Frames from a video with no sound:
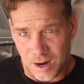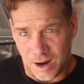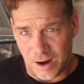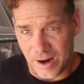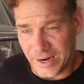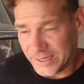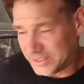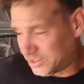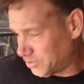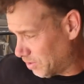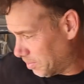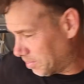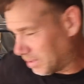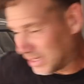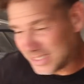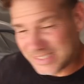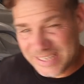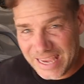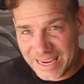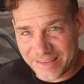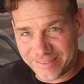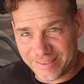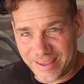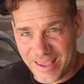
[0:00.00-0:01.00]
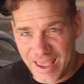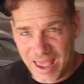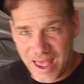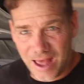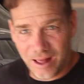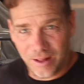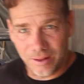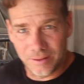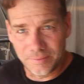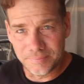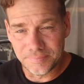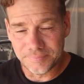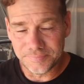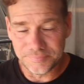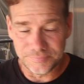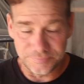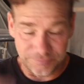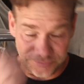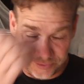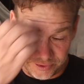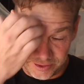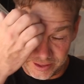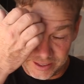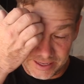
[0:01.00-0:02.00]
All right, so I'm going to take the L
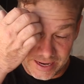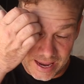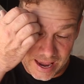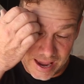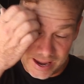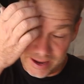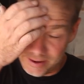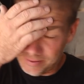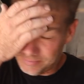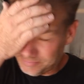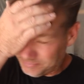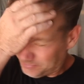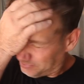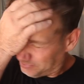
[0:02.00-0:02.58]
for the day.